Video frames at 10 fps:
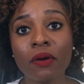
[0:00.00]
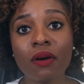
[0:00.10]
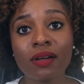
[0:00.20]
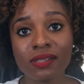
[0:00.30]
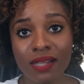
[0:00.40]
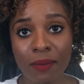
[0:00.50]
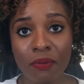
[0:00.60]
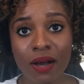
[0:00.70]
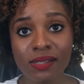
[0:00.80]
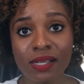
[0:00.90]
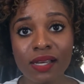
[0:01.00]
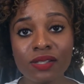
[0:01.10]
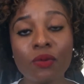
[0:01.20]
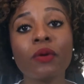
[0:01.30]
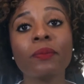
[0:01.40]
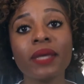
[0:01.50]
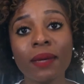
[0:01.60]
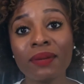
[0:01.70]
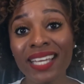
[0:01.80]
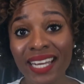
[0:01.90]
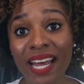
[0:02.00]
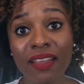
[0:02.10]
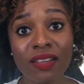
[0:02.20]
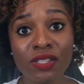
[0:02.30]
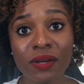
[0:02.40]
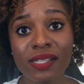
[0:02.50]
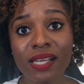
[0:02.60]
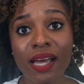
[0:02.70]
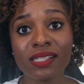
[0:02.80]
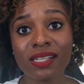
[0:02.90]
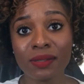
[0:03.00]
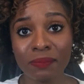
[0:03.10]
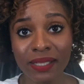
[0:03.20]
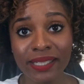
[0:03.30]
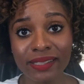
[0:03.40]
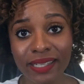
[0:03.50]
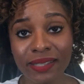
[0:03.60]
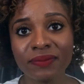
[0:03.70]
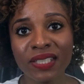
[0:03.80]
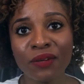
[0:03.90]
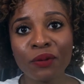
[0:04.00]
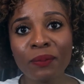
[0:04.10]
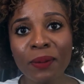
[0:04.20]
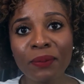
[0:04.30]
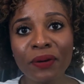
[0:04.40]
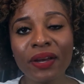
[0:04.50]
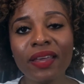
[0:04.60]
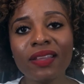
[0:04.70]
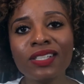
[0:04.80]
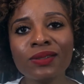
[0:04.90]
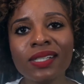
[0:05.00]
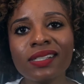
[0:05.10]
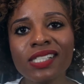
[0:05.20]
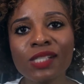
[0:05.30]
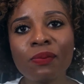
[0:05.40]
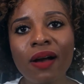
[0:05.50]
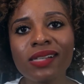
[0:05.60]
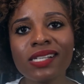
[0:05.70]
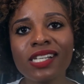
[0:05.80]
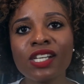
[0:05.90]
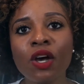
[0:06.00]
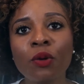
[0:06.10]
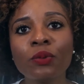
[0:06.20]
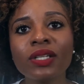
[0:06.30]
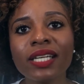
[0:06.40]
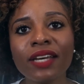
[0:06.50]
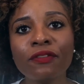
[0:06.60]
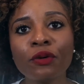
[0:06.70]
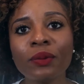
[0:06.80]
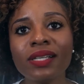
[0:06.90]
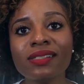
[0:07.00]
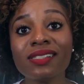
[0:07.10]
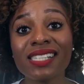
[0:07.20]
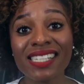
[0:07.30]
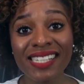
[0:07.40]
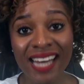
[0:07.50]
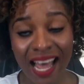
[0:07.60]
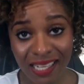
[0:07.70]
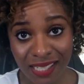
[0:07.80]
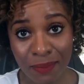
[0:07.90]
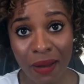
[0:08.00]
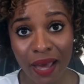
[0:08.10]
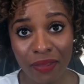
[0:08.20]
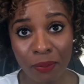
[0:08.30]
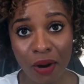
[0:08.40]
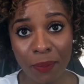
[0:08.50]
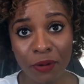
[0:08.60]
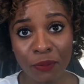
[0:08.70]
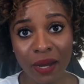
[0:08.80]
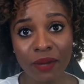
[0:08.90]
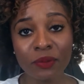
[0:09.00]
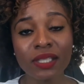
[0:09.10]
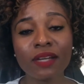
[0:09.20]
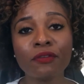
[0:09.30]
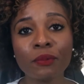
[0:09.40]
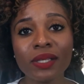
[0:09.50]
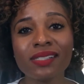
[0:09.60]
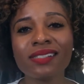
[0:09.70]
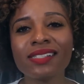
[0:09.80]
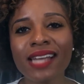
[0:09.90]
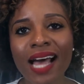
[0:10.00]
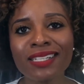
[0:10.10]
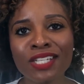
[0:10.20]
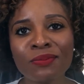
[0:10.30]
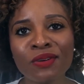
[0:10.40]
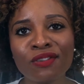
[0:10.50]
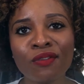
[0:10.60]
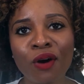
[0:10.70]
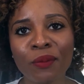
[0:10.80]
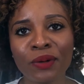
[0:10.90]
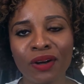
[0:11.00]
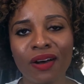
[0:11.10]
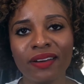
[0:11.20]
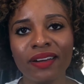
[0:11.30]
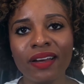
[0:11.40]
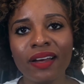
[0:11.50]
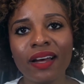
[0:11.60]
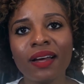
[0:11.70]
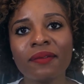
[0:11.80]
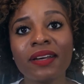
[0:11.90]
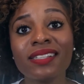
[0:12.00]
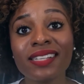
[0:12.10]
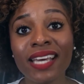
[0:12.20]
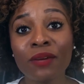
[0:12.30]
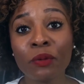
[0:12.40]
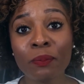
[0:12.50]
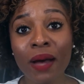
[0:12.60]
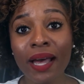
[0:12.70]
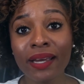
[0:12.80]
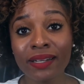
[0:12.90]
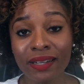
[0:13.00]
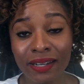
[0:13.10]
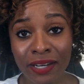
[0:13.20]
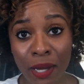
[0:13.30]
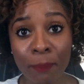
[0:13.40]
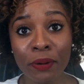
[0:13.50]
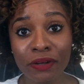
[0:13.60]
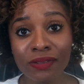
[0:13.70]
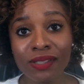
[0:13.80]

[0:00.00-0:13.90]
across in that process, or be able to get out of the transaction completely. Remember, in the due diligence process, we're looking for reasons not to buy the property, right? We're looking for reasons not to move forward on. Because again, we're buying numbers,